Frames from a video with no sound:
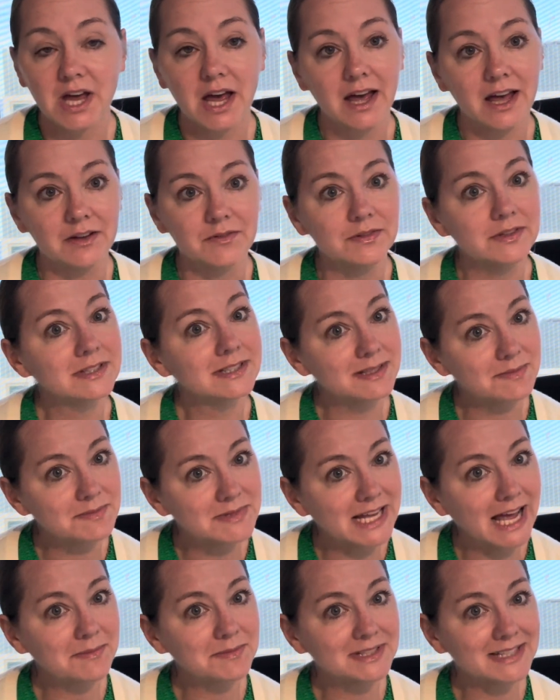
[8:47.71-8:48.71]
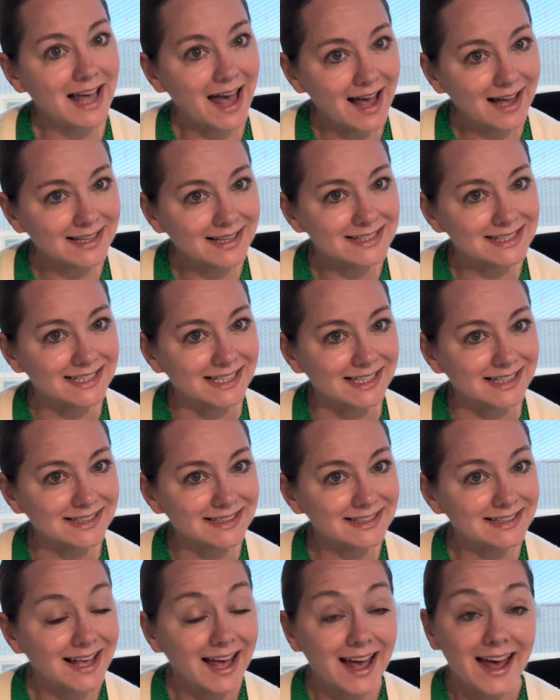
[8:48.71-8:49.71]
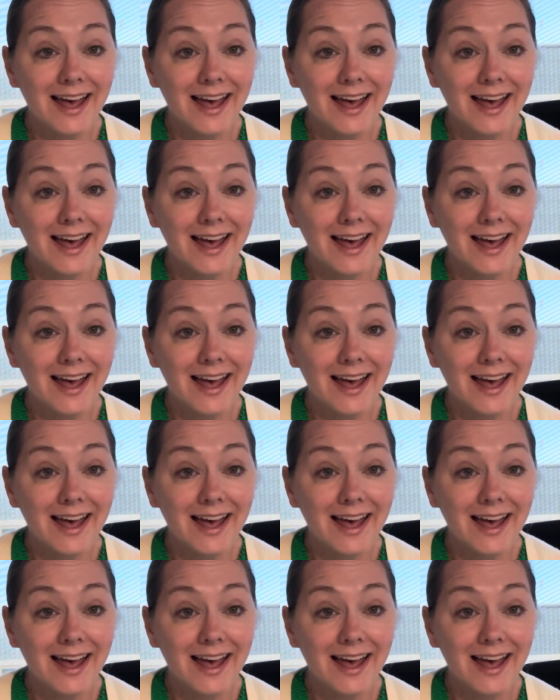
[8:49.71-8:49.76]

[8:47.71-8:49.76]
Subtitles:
of sometimes accidents